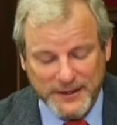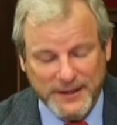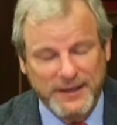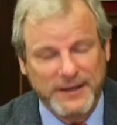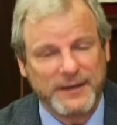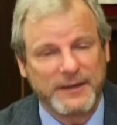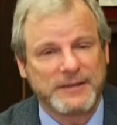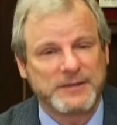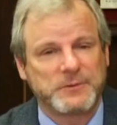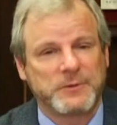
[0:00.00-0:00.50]

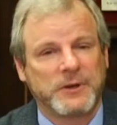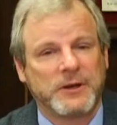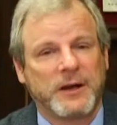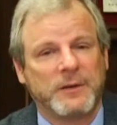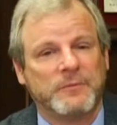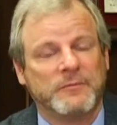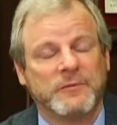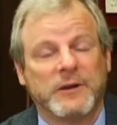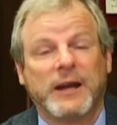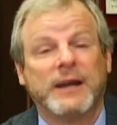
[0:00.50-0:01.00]
That's where
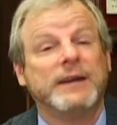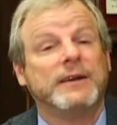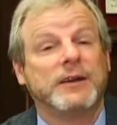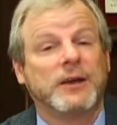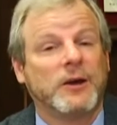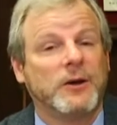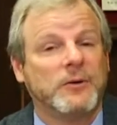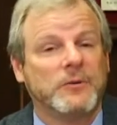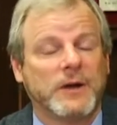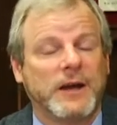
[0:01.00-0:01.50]
I'm ready to
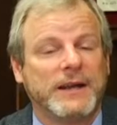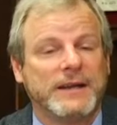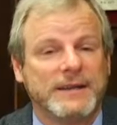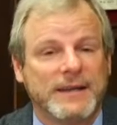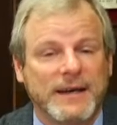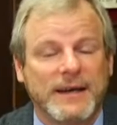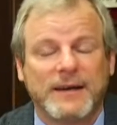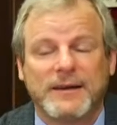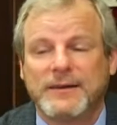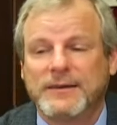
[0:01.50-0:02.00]
go right
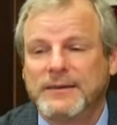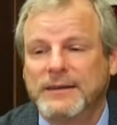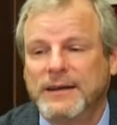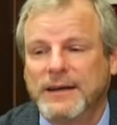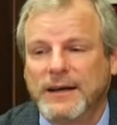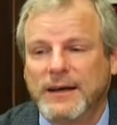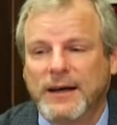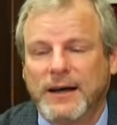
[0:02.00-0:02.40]
now.